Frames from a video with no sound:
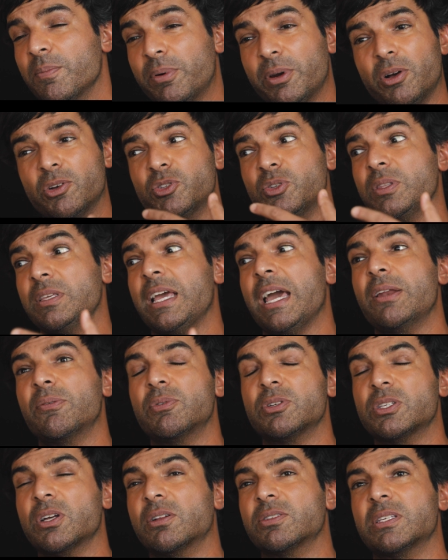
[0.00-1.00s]
but also the
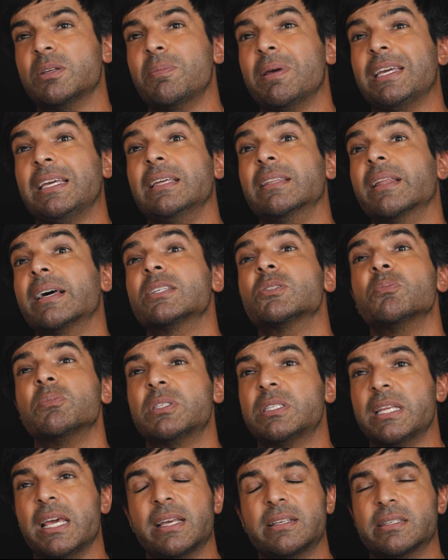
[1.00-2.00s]
end result in making less
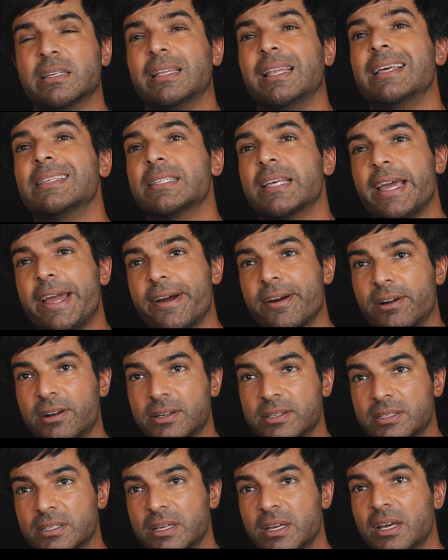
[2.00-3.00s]
mistakes and less
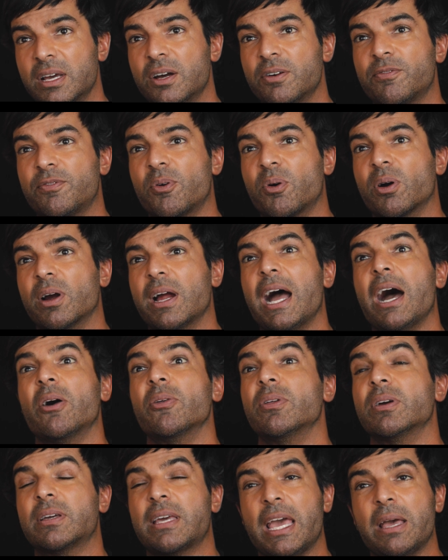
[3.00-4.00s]
errors for
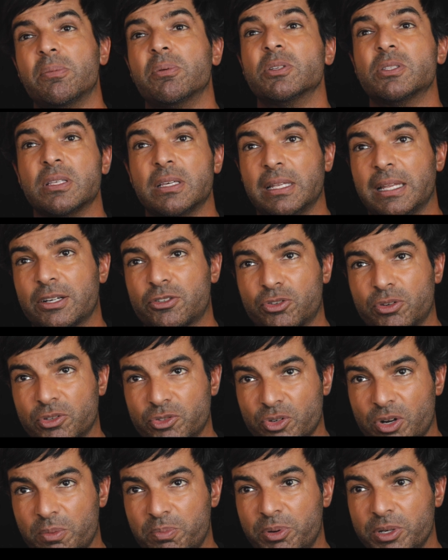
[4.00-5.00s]
how the cables and the
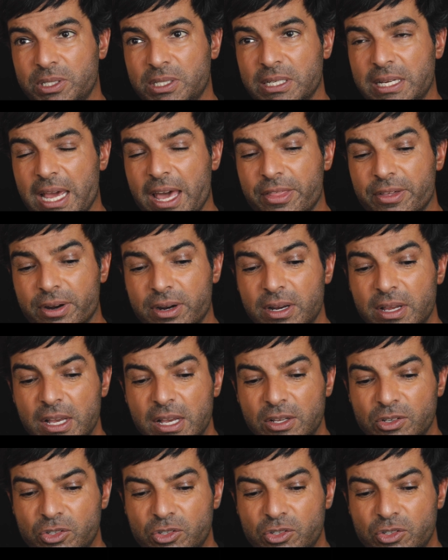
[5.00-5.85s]
electricals are all put together.